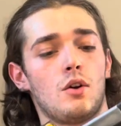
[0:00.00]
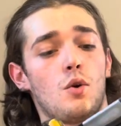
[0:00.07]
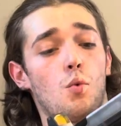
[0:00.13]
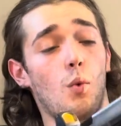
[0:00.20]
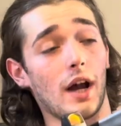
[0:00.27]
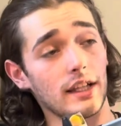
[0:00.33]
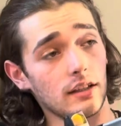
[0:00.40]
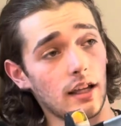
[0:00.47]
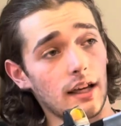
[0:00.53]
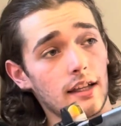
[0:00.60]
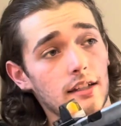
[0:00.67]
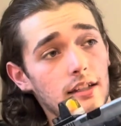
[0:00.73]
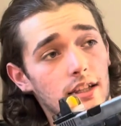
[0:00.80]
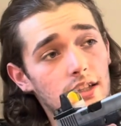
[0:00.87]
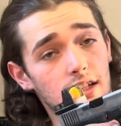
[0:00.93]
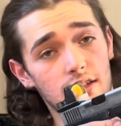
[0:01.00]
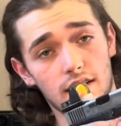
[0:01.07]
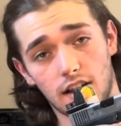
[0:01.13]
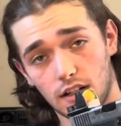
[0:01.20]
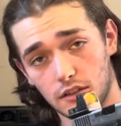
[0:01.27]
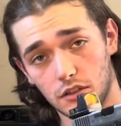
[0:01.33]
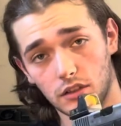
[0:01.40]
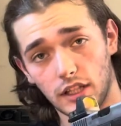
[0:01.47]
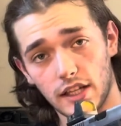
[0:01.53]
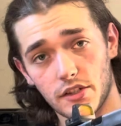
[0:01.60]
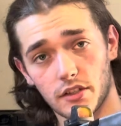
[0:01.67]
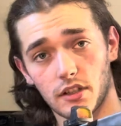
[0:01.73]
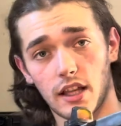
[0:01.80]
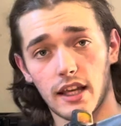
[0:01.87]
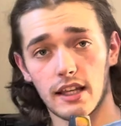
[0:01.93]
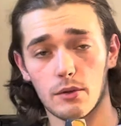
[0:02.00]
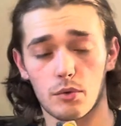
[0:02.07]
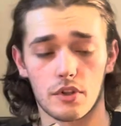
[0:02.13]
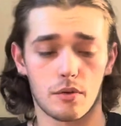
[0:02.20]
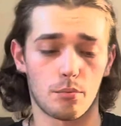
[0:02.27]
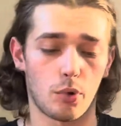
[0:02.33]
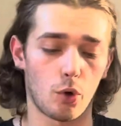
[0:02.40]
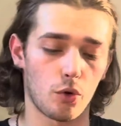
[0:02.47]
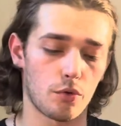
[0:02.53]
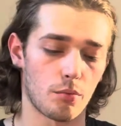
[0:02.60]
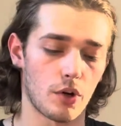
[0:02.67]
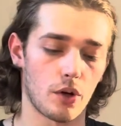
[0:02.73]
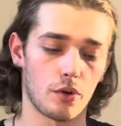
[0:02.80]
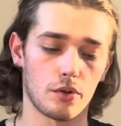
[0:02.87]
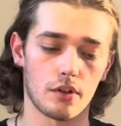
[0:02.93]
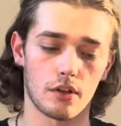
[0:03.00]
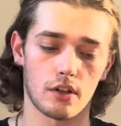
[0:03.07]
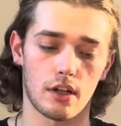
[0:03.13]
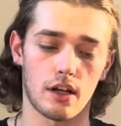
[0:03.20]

white light, and then it's got a little laser light with a bolt mode.